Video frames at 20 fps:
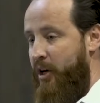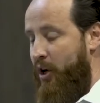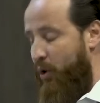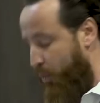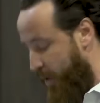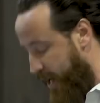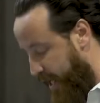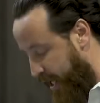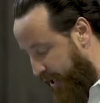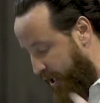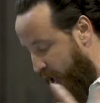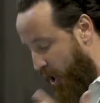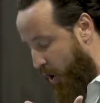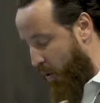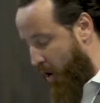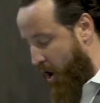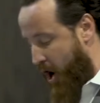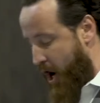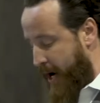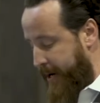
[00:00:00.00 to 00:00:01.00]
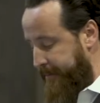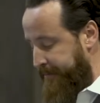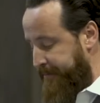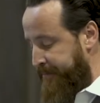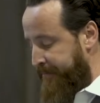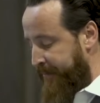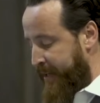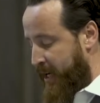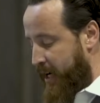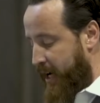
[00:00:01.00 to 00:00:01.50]
We could go on.
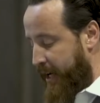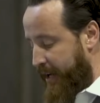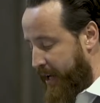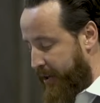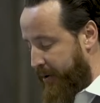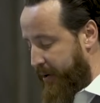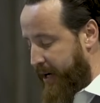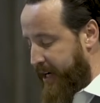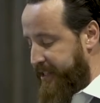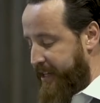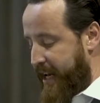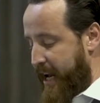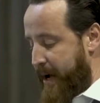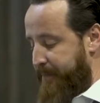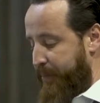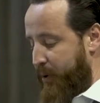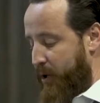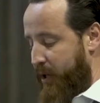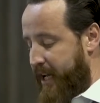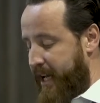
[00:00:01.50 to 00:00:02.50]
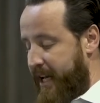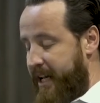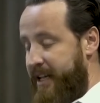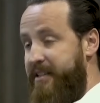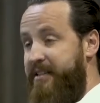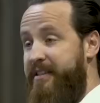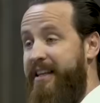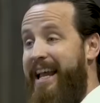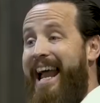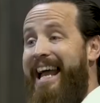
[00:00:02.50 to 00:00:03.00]
Another example
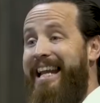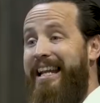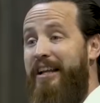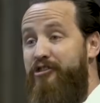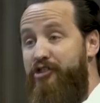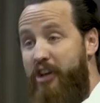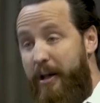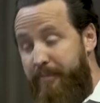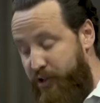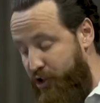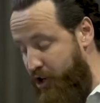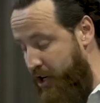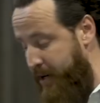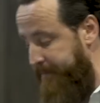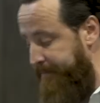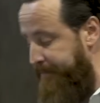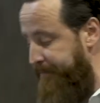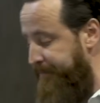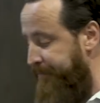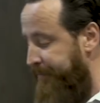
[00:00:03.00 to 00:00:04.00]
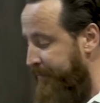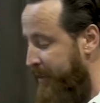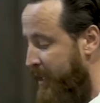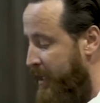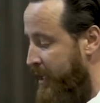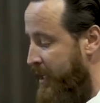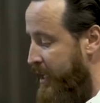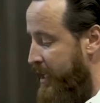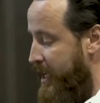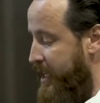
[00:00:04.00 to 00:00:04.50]
is an Egyptian
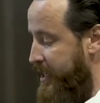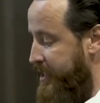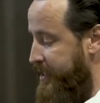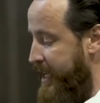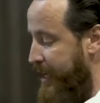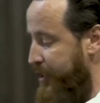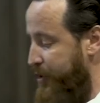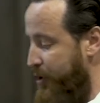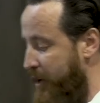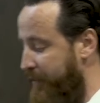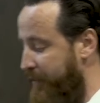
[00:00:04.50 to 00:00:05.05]
is said to